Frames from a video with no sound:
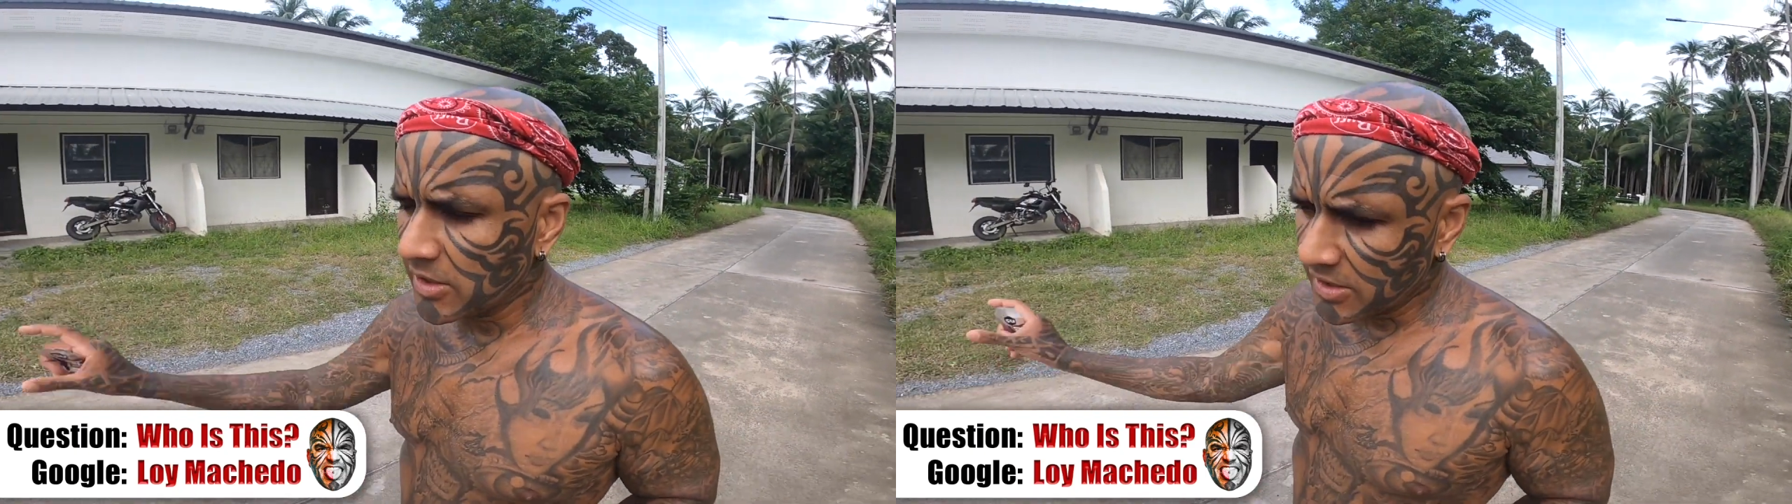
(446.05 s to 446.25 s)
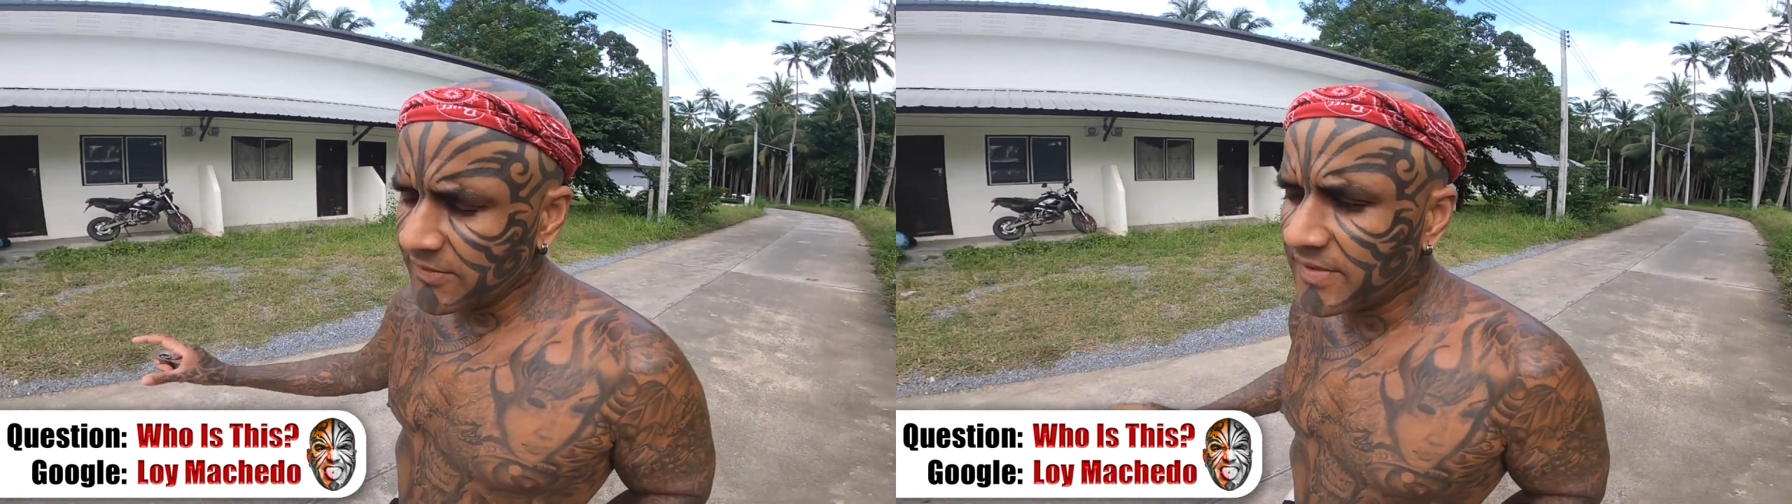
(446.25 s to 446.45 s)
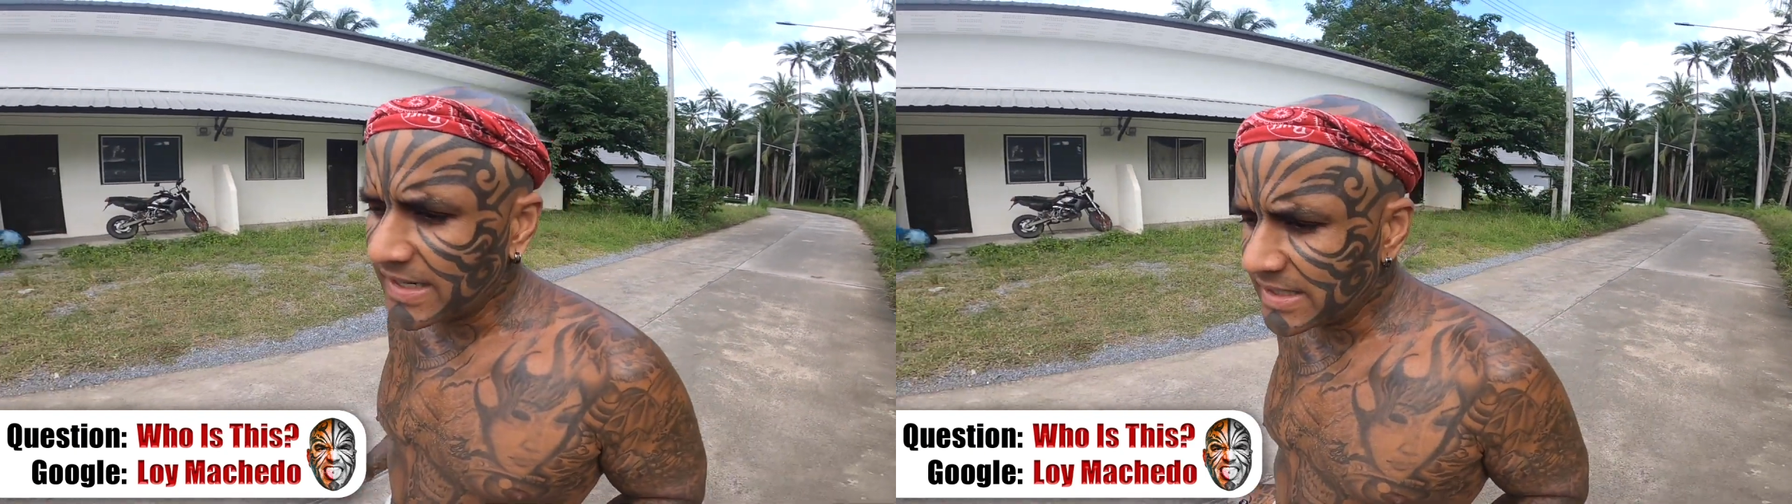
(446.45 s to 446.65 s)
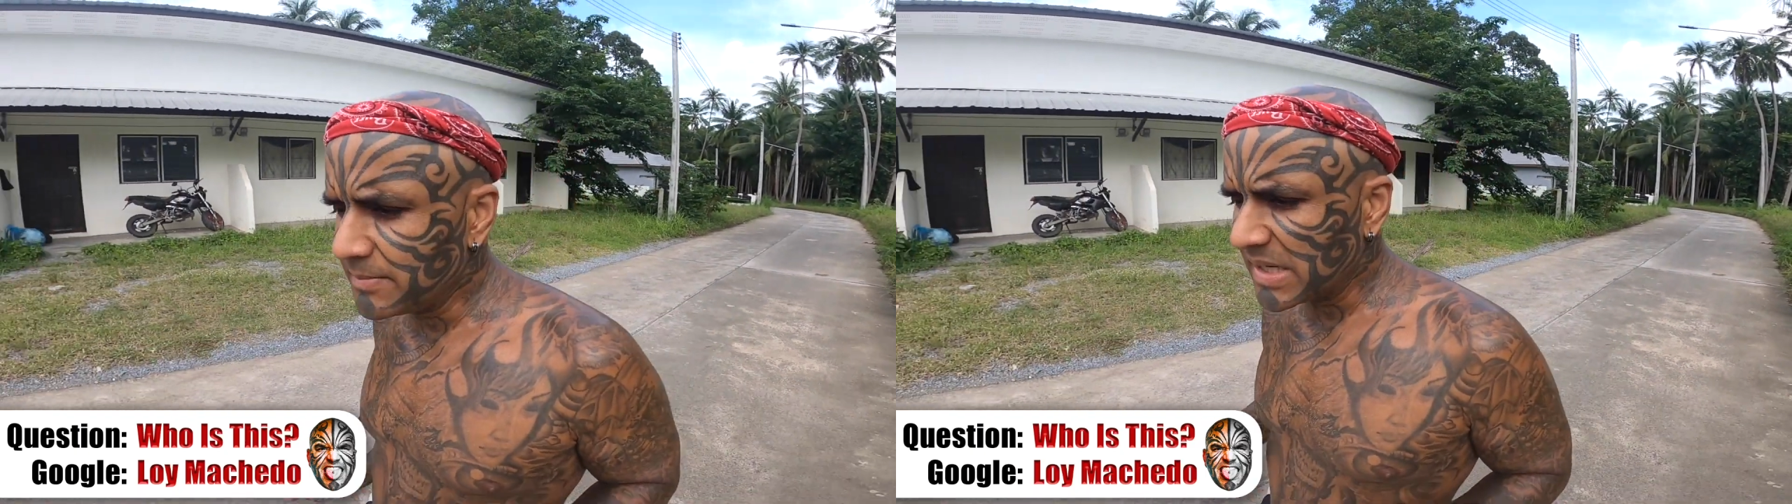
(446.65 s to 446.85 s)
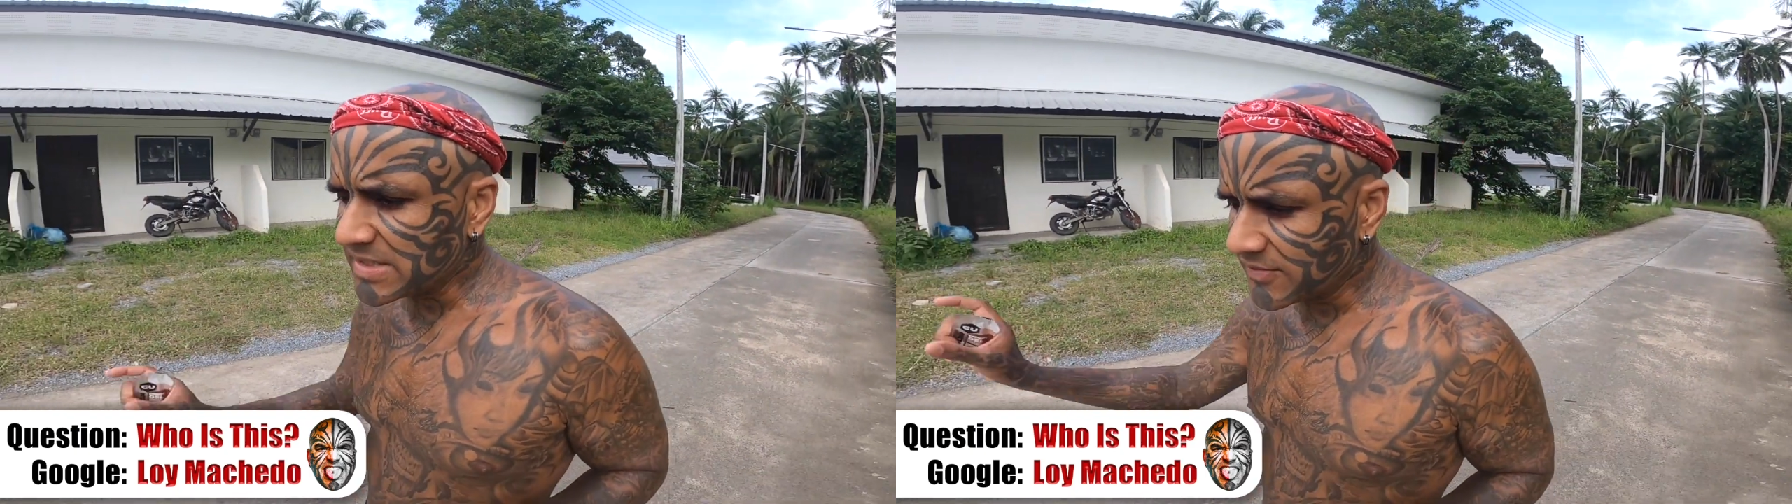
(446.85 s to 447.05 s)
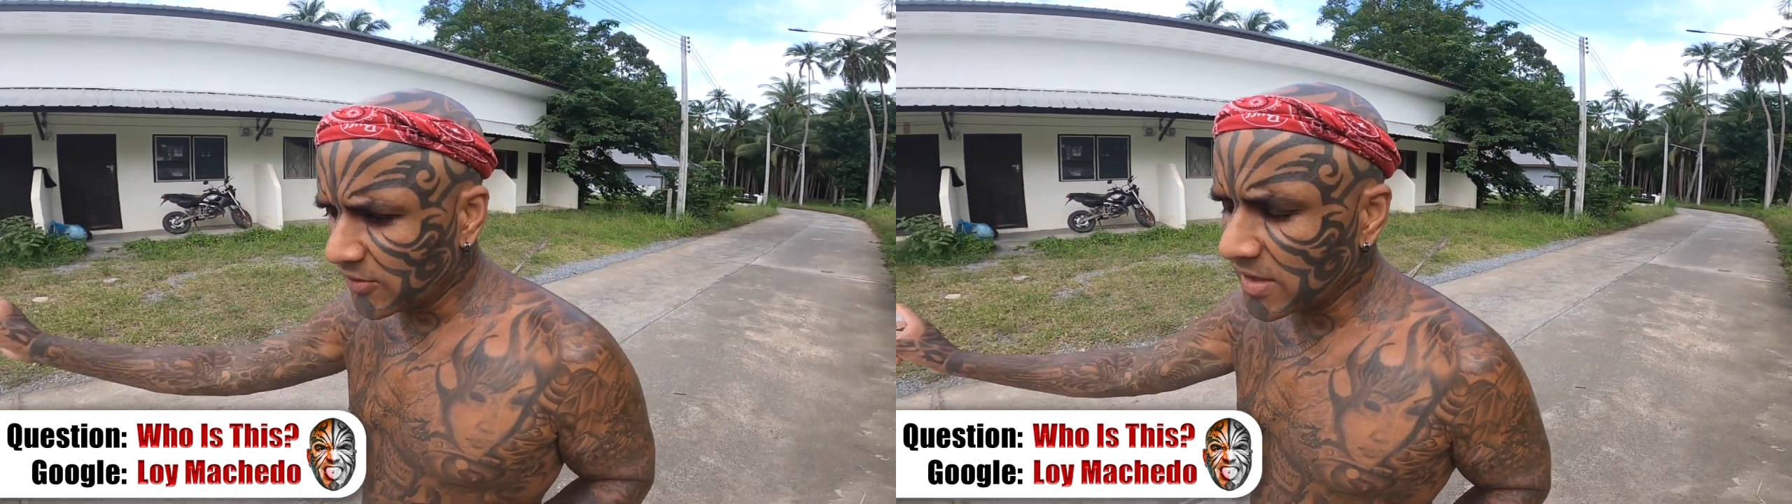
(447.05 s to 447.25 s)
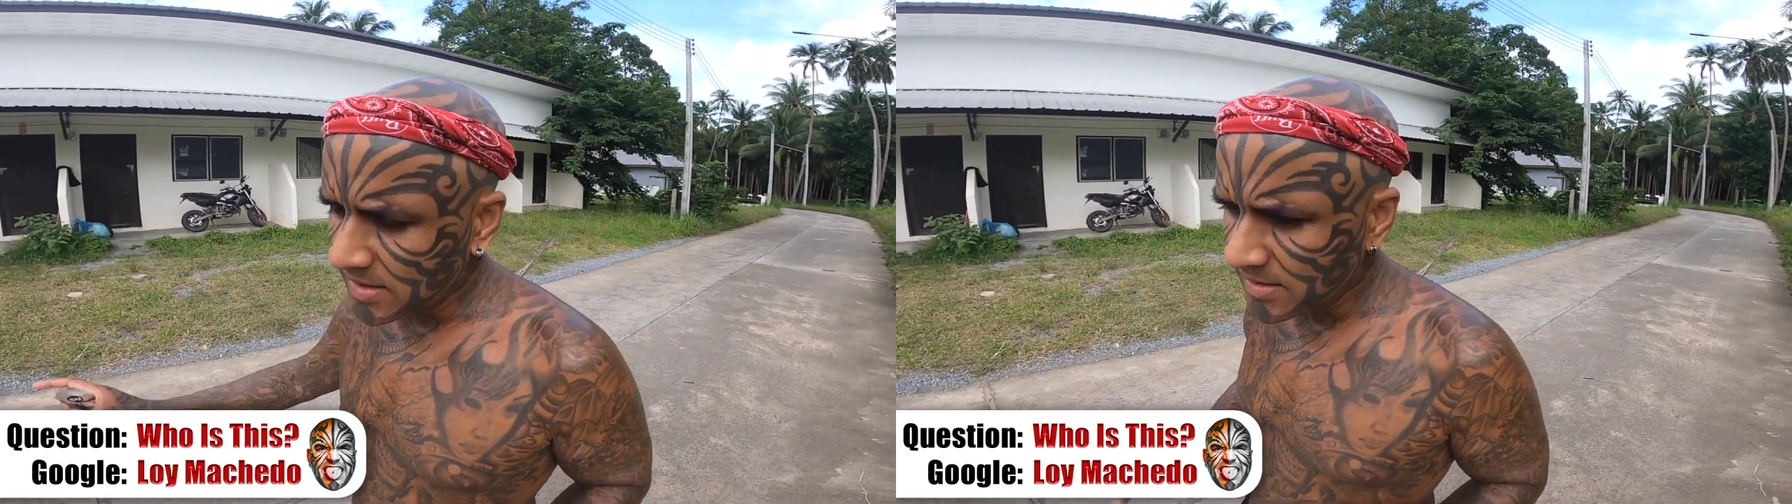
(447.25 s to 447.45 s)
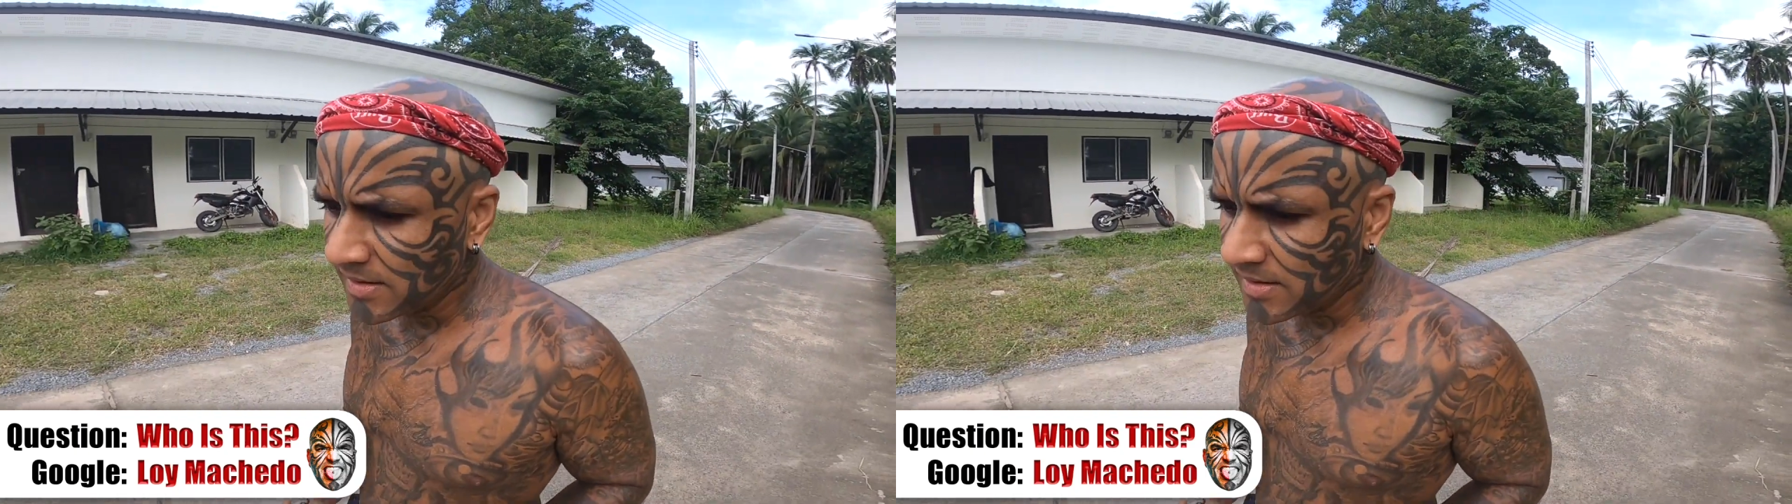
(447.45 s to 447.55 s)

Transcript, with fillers: you give him 500 bucks for